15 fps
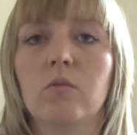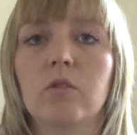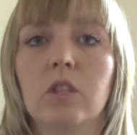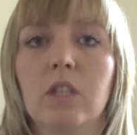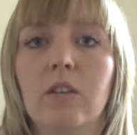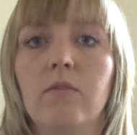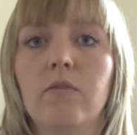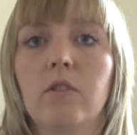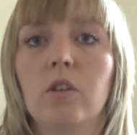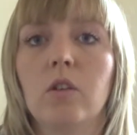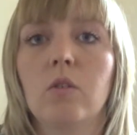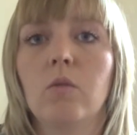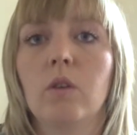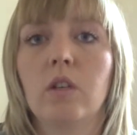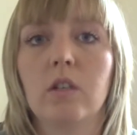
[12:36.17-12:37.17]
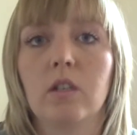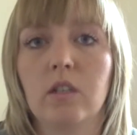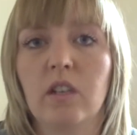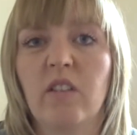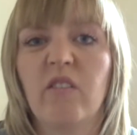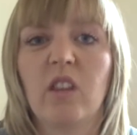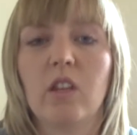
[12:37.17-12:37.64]
what to give you and
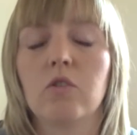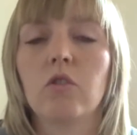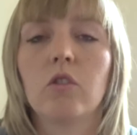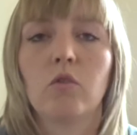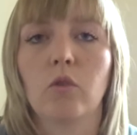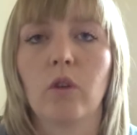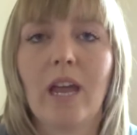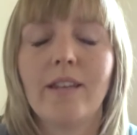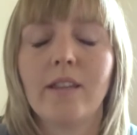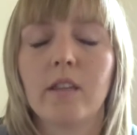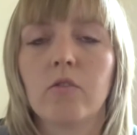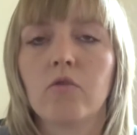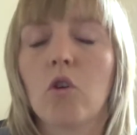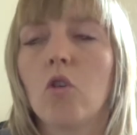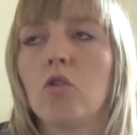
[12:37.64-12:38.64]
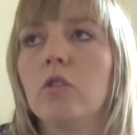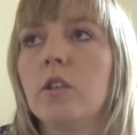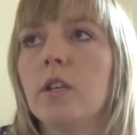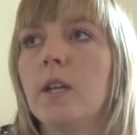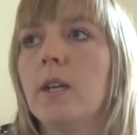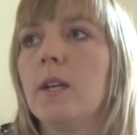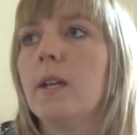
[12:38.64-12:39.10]
everything, so they don't get anything
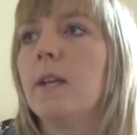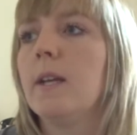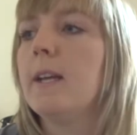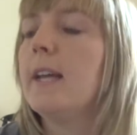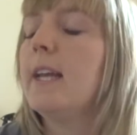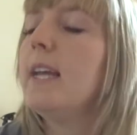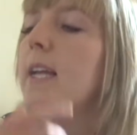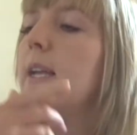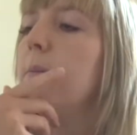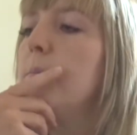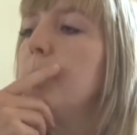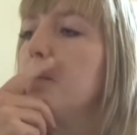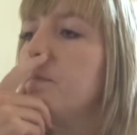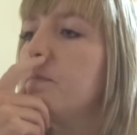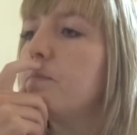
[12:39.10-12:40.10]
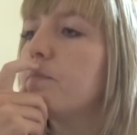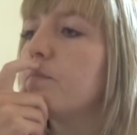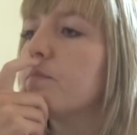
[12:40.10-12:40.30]
wrong. Yeah,